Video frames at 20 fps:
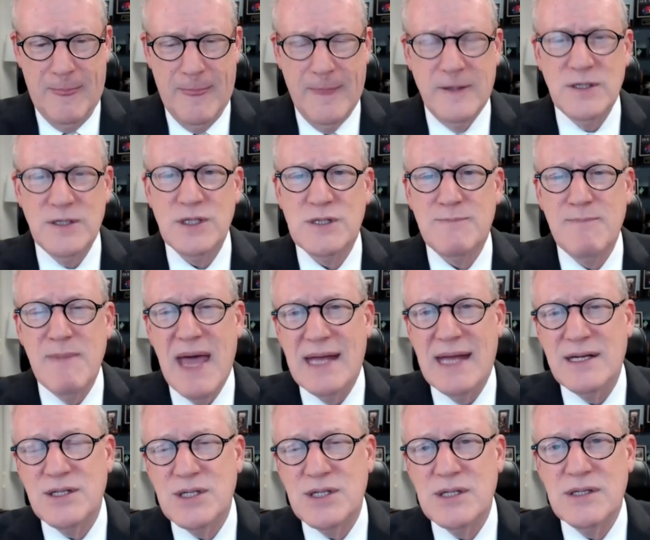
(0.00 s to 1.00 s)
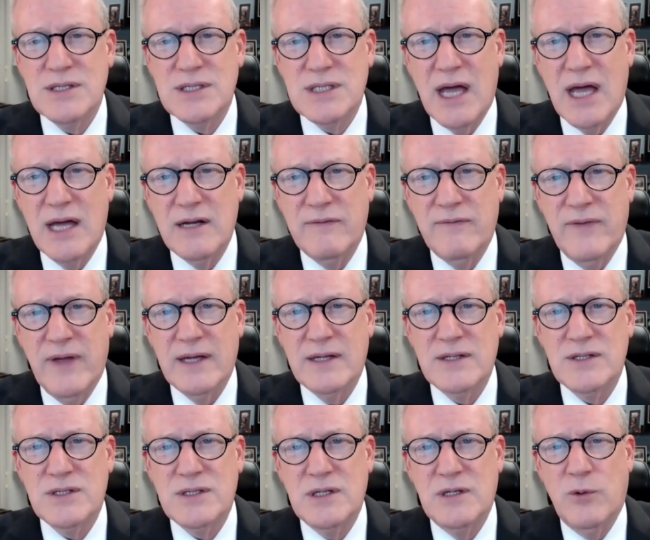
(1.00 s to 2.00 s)
just managing the side
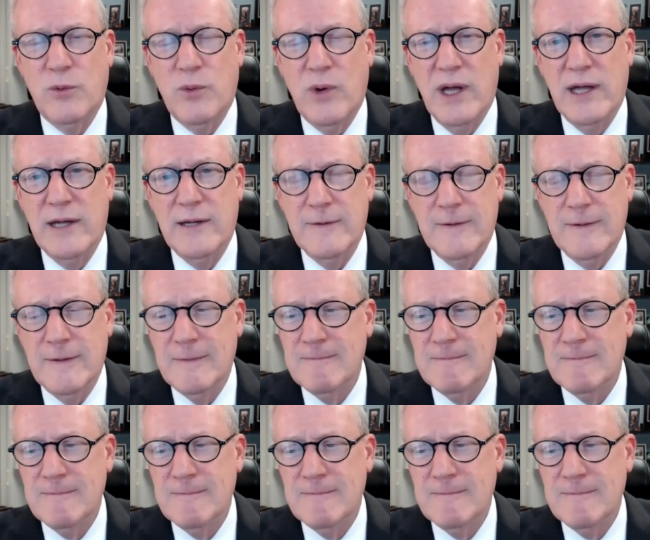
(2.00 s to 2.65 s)
effects in a way.